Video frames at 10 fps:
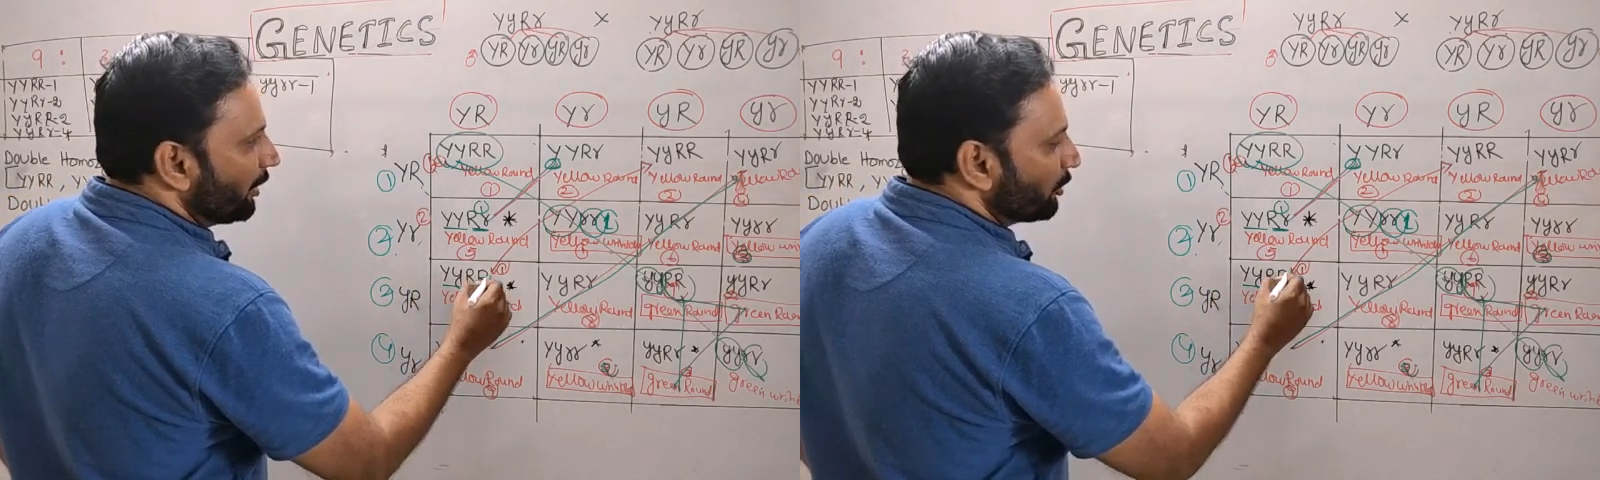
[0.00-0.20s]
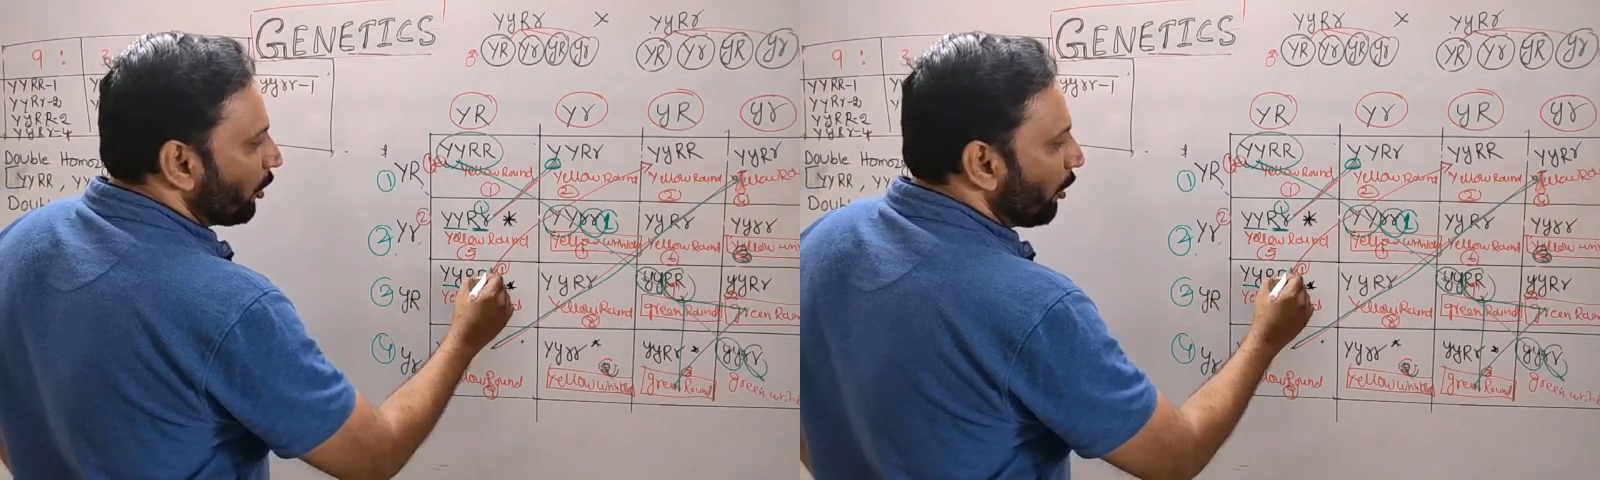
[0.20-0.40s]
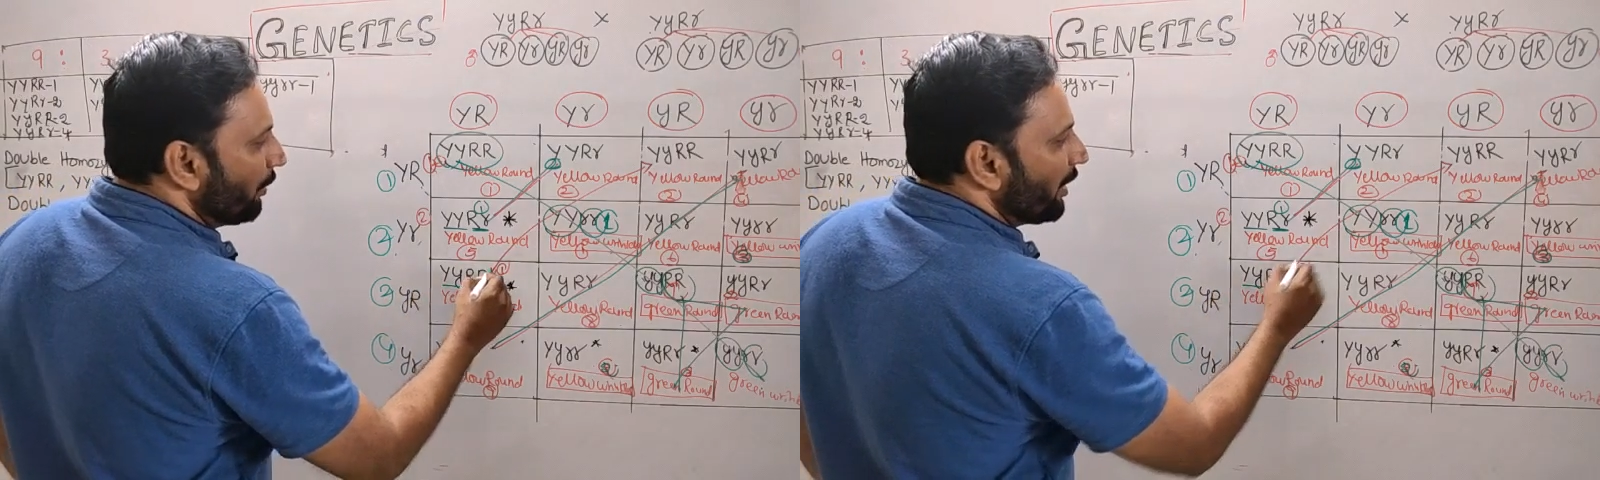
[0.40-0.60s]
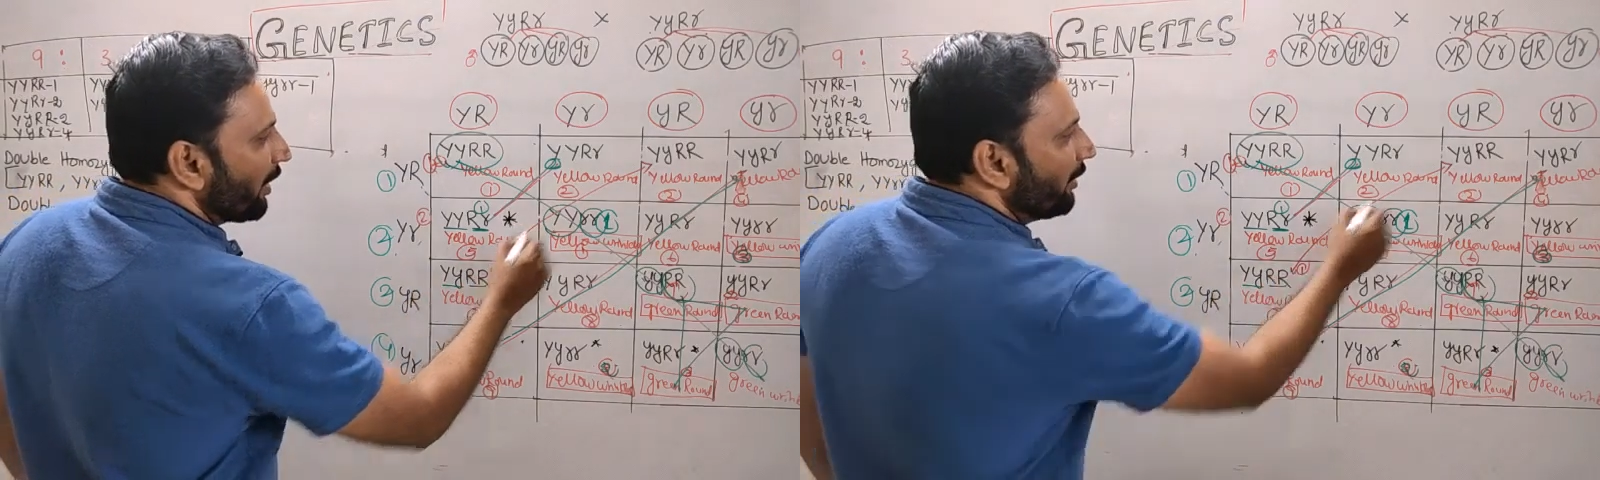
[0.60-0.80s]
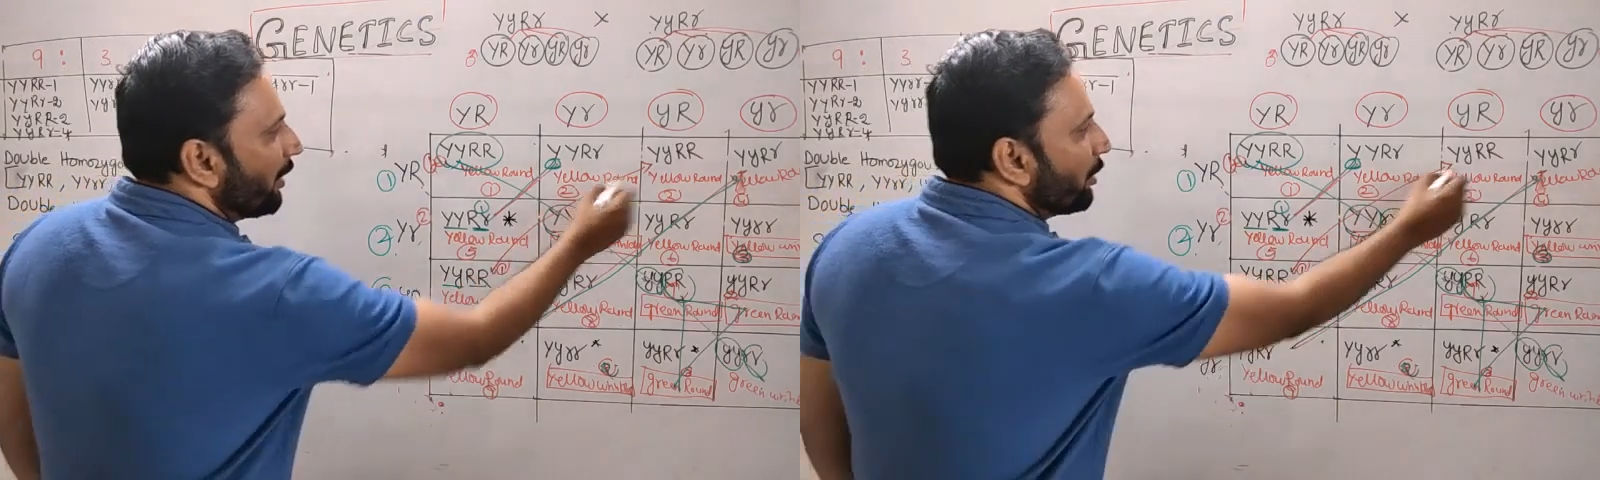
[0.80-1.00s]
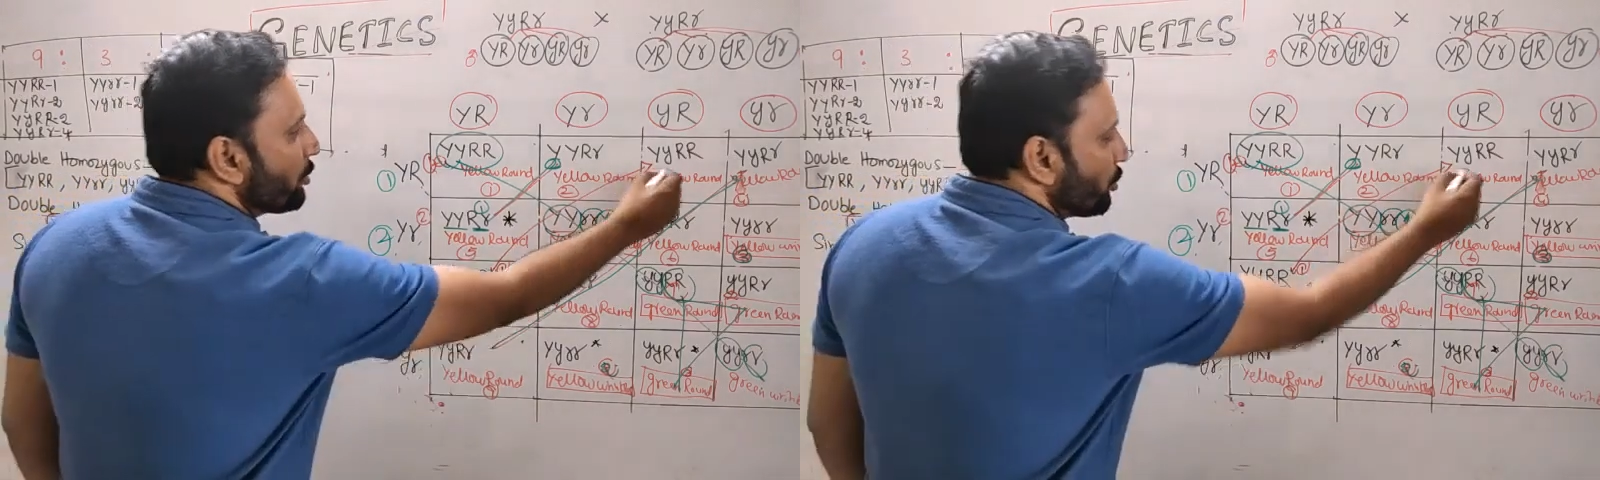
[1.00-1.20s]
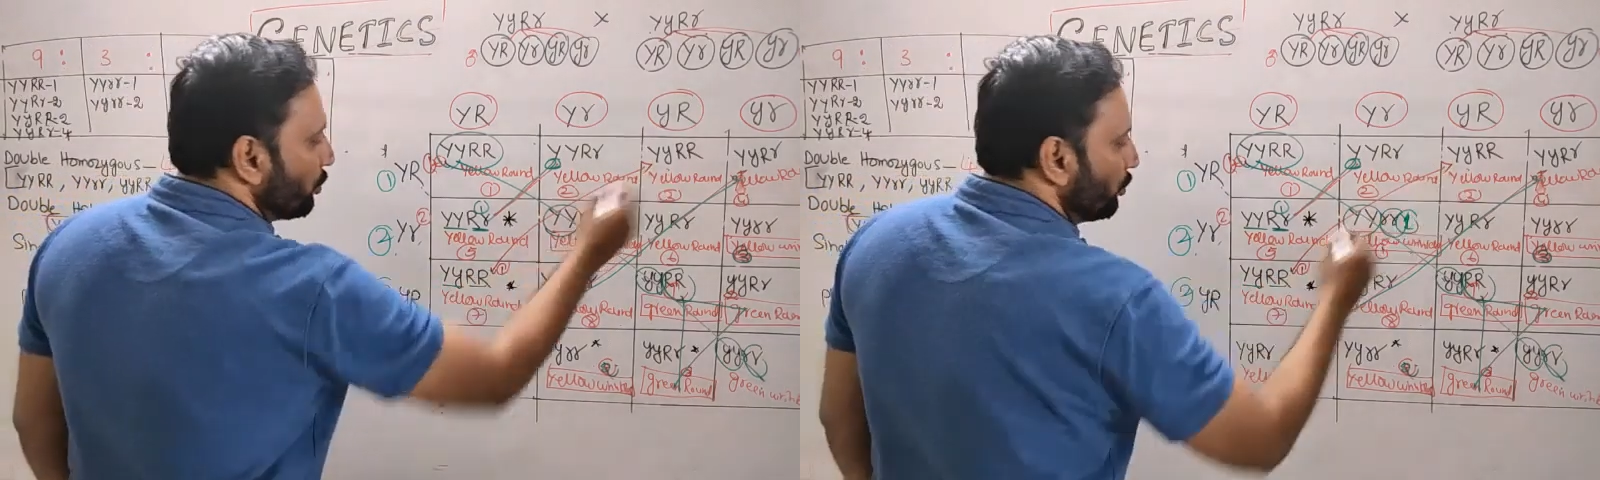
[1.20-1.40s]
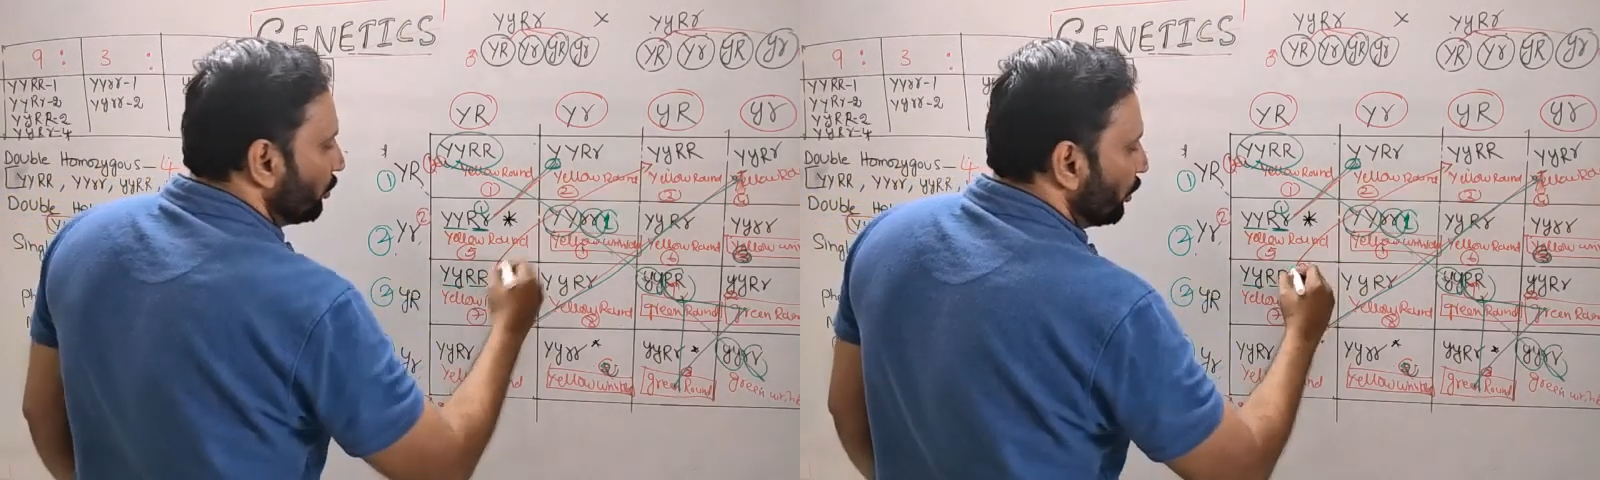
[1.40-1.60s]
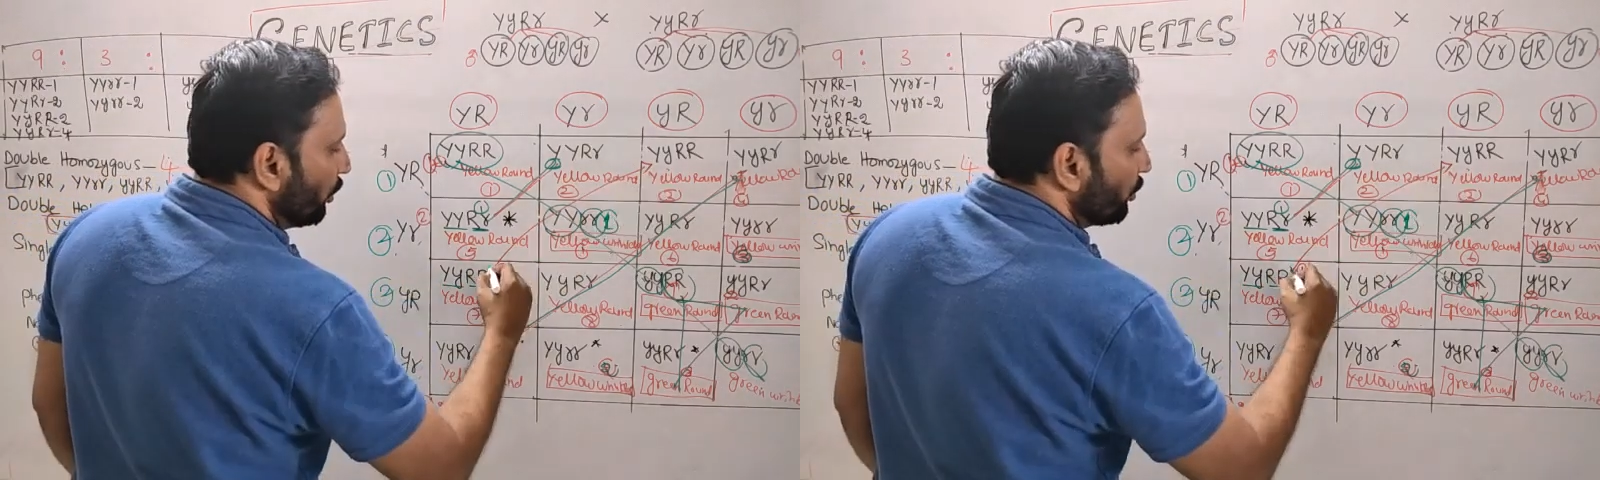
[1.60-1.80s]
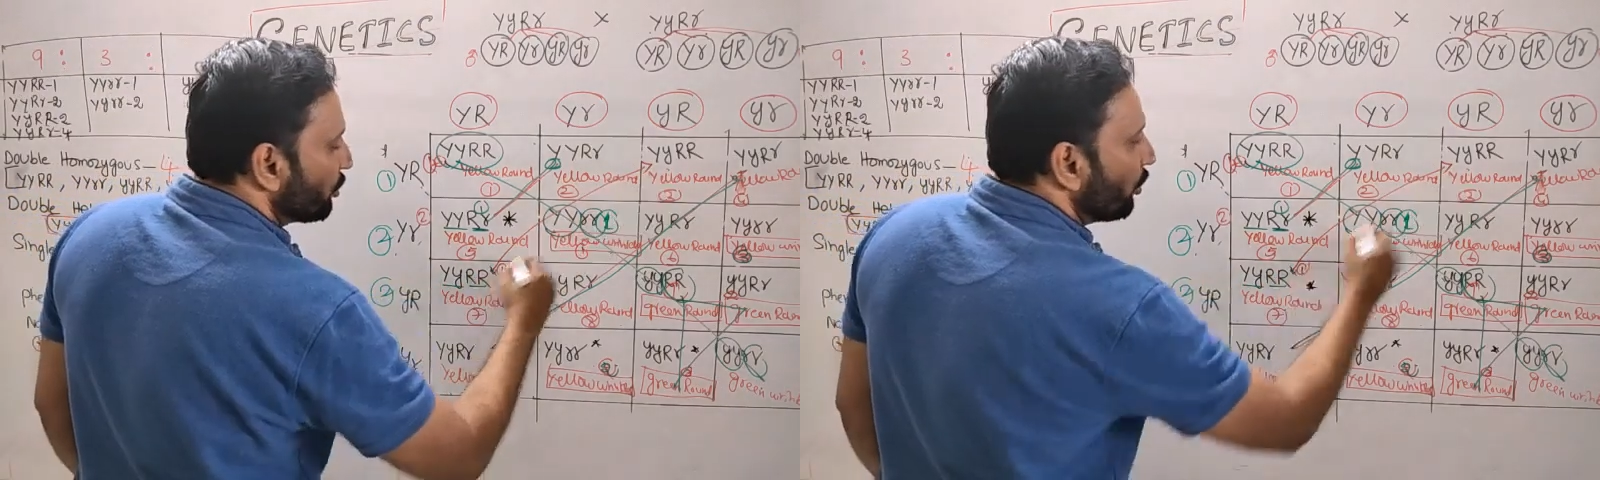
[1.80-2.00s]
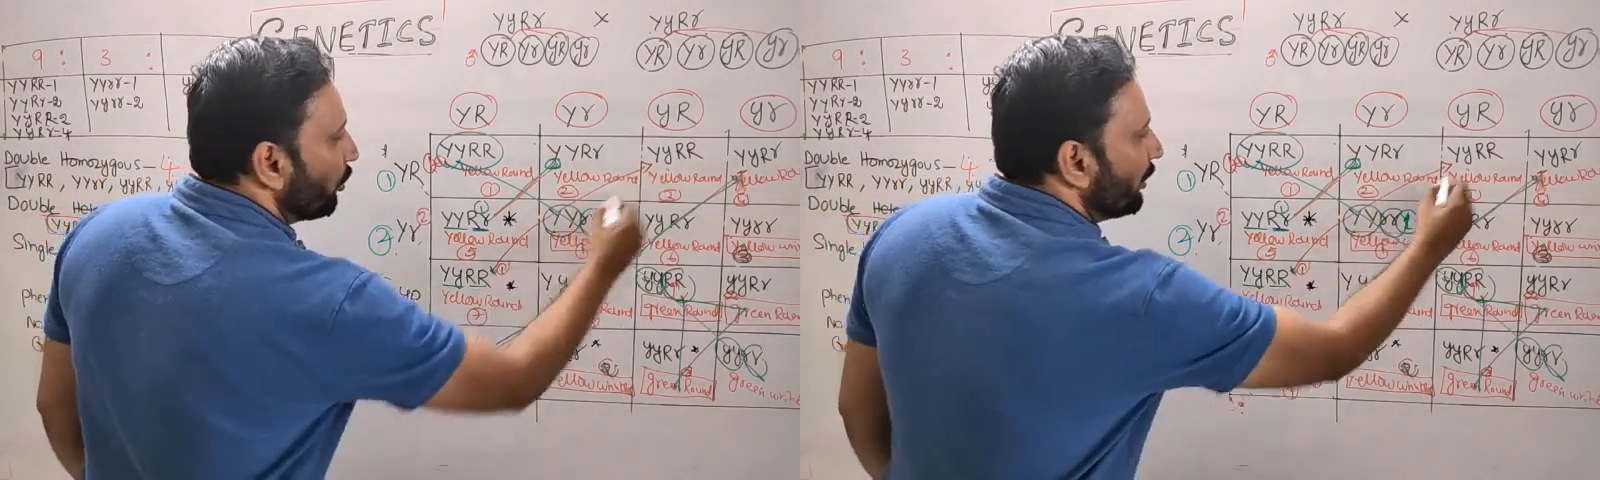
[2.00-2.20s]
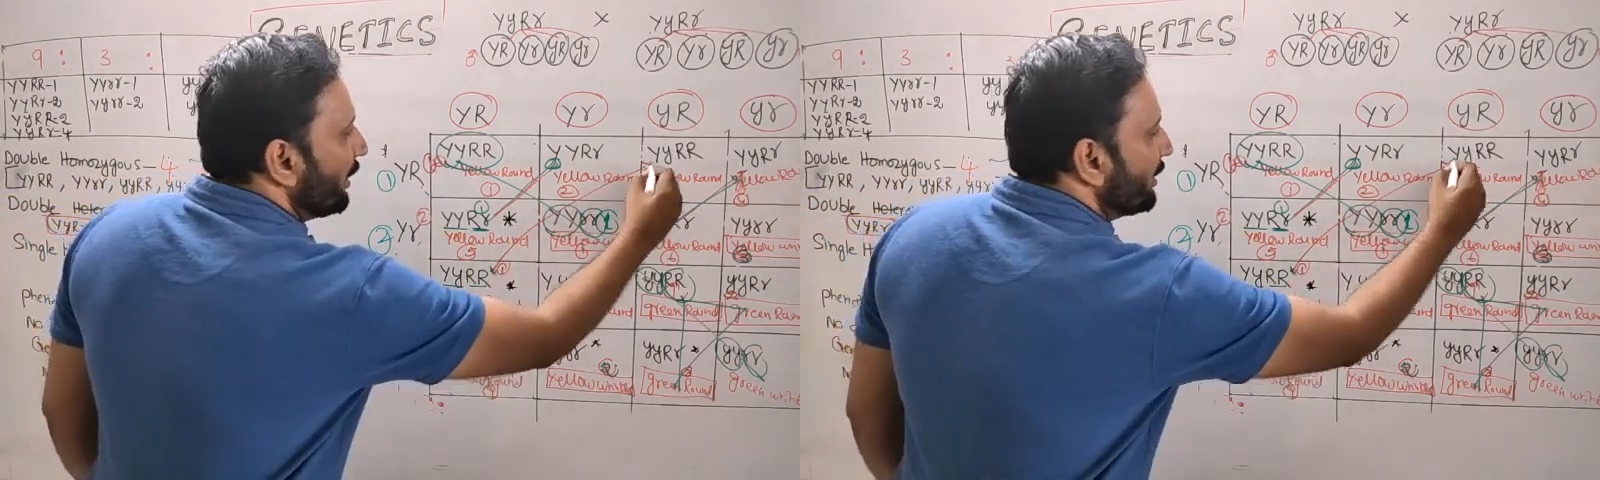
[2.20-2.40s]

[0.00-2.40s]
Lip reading: So how many are there? 2. So